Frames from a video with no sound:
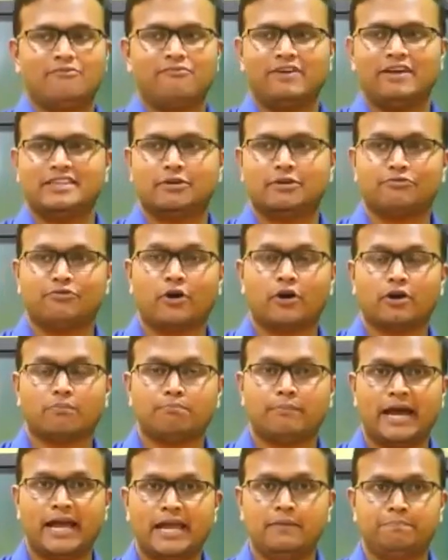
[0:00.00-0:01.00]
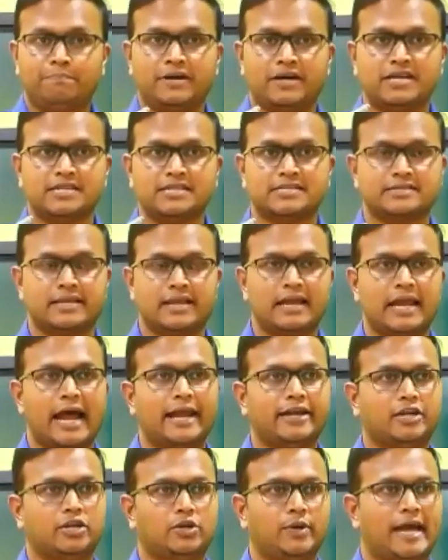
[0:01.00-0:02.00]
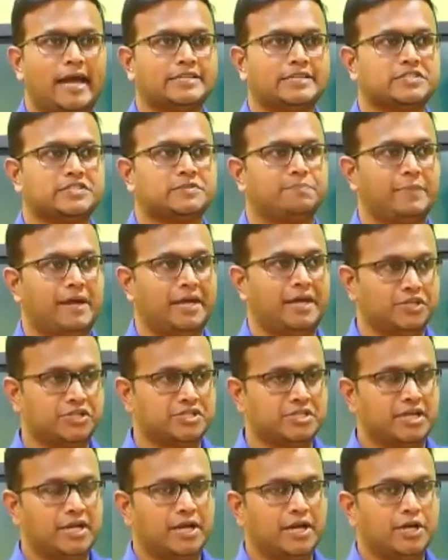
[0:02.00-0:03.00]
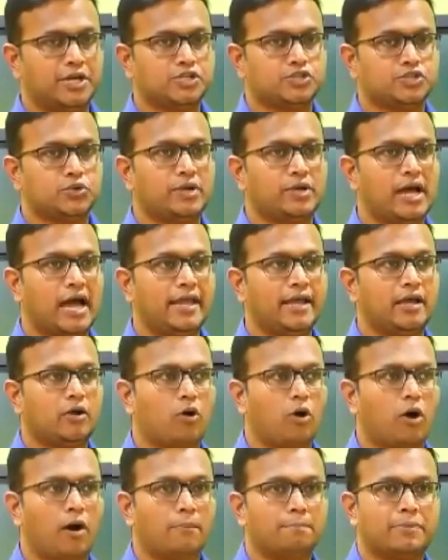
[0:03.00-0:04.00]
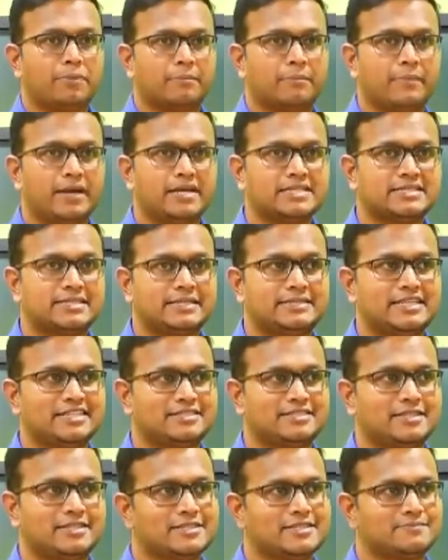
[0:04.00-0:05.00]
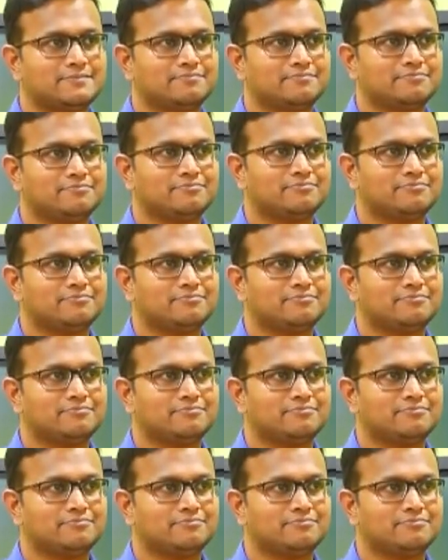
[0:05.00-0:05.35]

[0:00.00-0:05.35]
Whether for my personal advancement, should I compromise the justice?